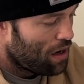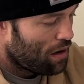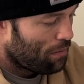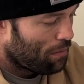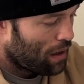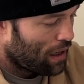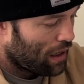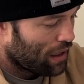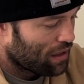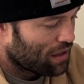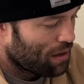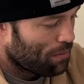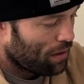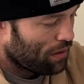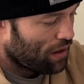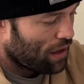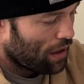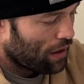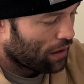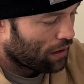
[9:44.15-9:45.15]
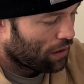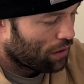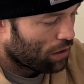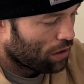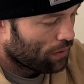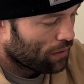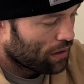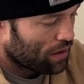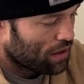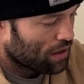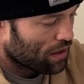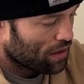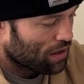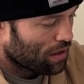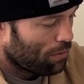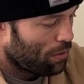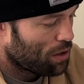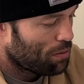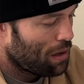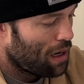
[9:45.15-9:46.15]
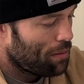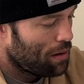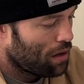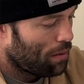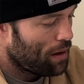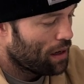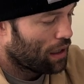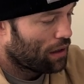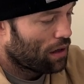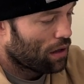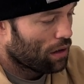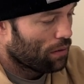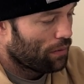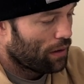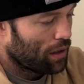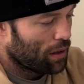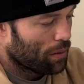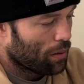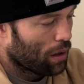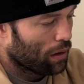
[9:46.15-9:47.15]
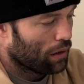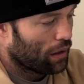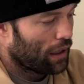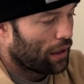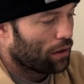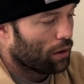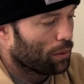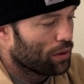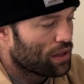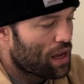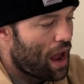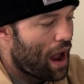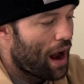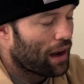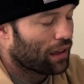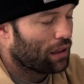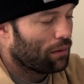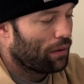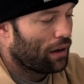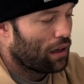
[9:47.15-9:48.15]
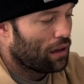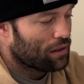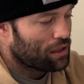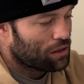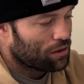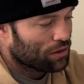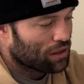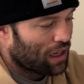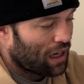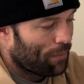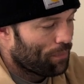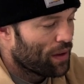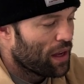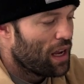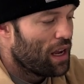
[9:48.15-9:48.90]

my sympathetic nervous system, which maybe I'll make another video on later, was activated this whole time.